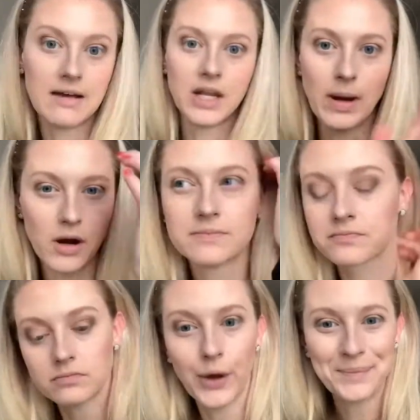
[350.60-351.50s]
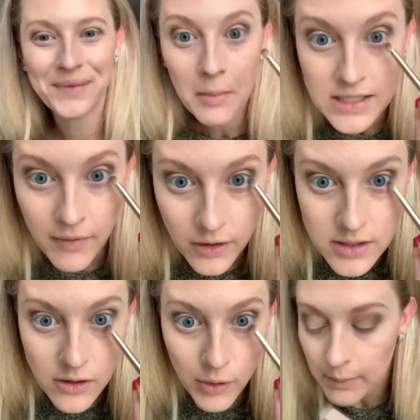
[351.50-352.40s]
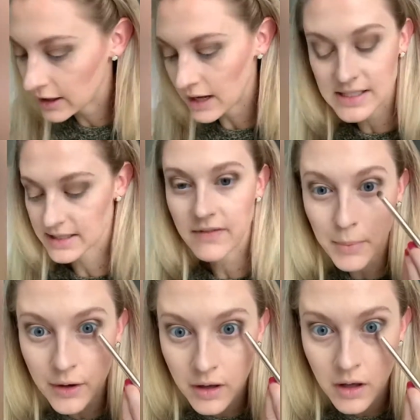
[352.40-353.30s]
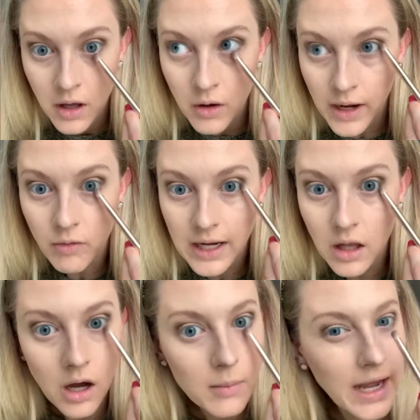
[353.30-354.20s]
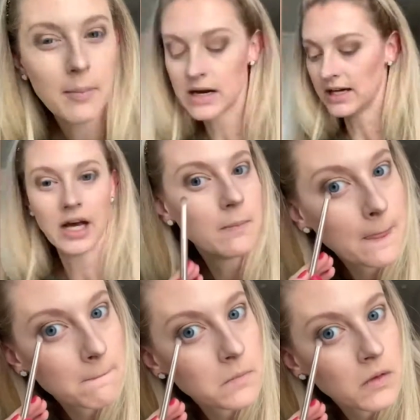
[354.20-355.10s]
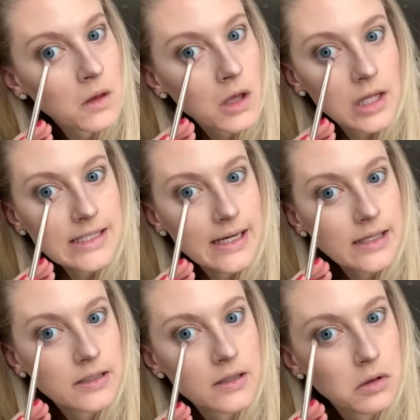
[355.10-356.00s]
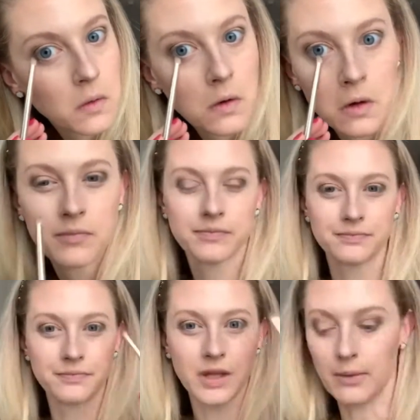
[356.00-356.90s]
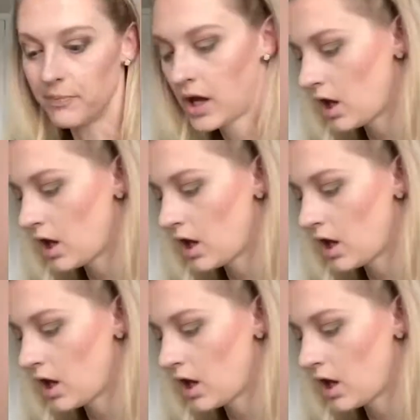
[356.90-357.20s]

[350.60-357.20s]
So here again, I'm talking about if you have any fallout from your eyeshadow, you can just pick up that buff brush and just wipe it